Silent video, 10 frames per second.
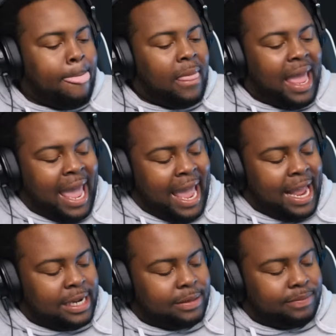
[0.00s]

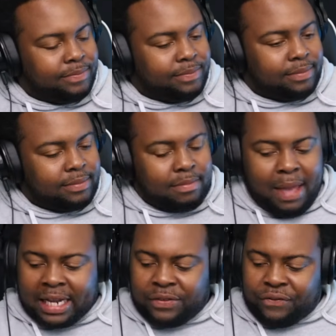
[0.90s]
And
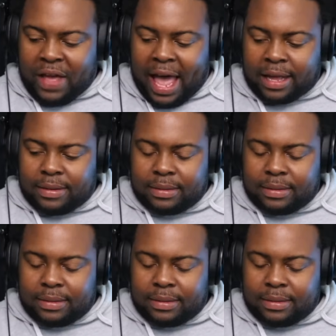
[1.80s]
matter of fact,